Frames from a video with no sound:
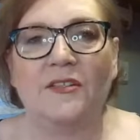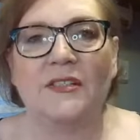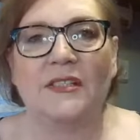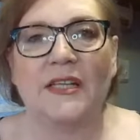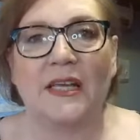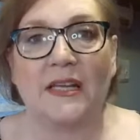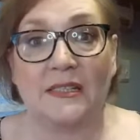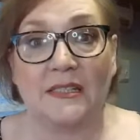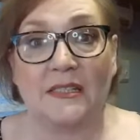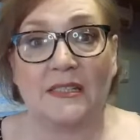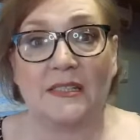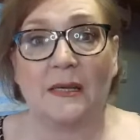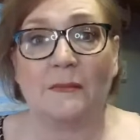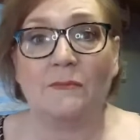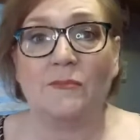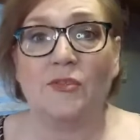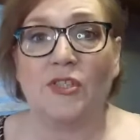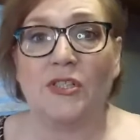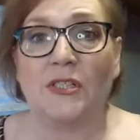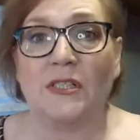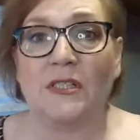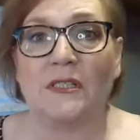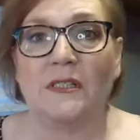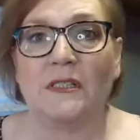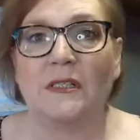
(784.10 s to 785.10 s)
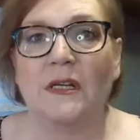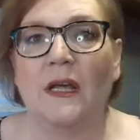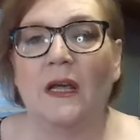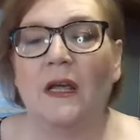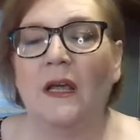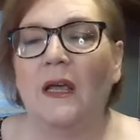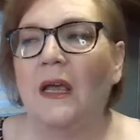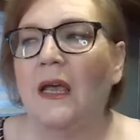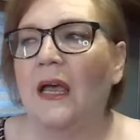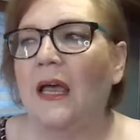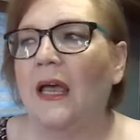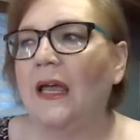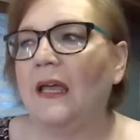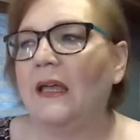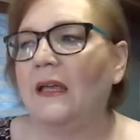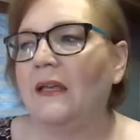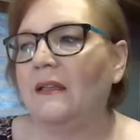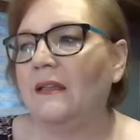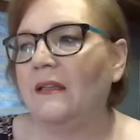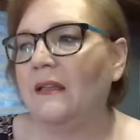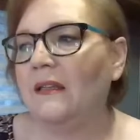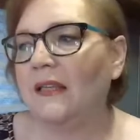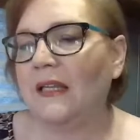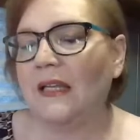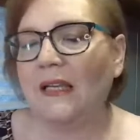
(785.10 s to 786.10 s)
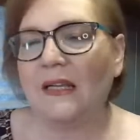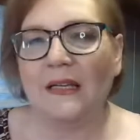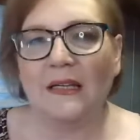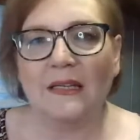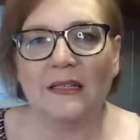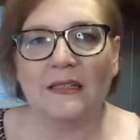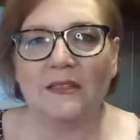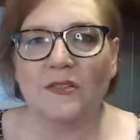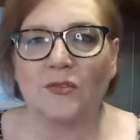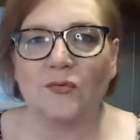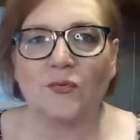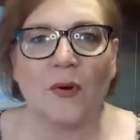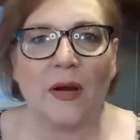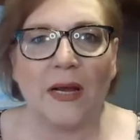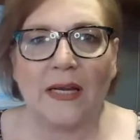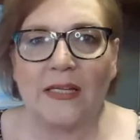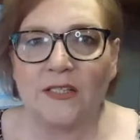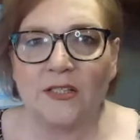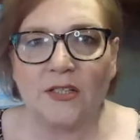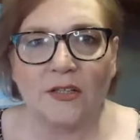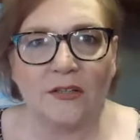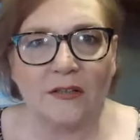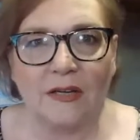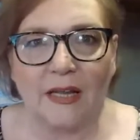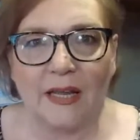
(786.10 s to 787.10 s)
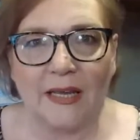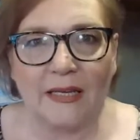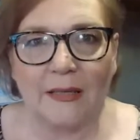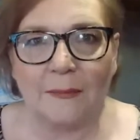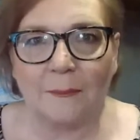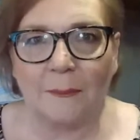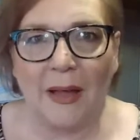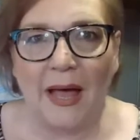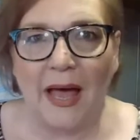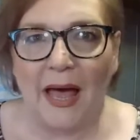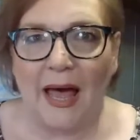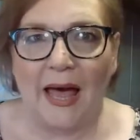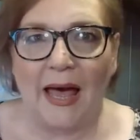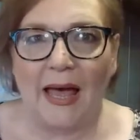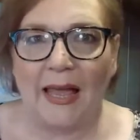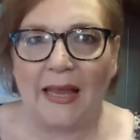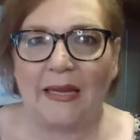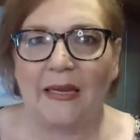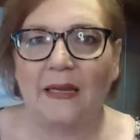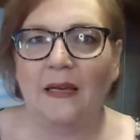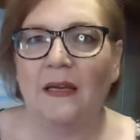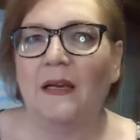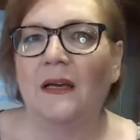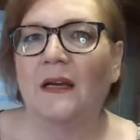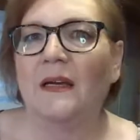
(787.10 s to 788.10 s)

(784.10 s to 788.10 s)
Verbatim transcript: there's that assumption. And the thing is, rights aren't like a pie.